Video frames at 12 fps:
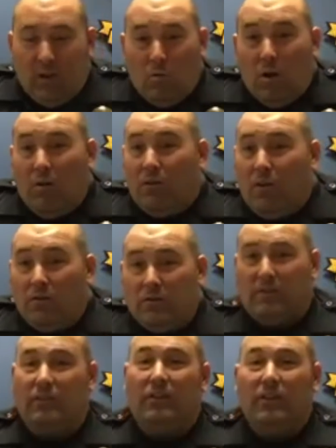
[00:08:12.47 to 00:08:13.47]
Well,
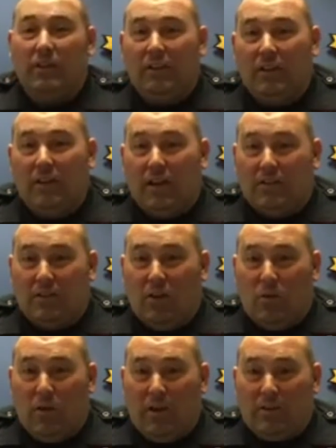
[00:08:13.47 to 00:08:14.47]
folks, as
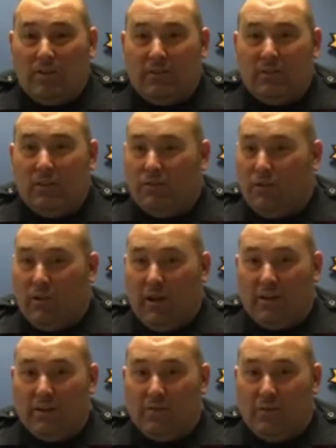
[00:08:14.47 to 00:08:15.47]
always, if you
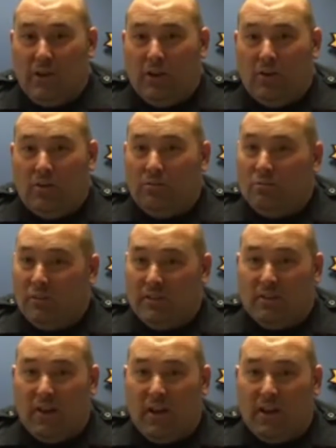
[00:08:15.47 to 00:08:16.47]
like this video,
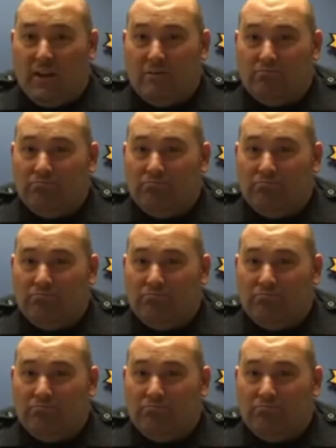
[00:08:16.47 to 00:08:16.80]
please like it,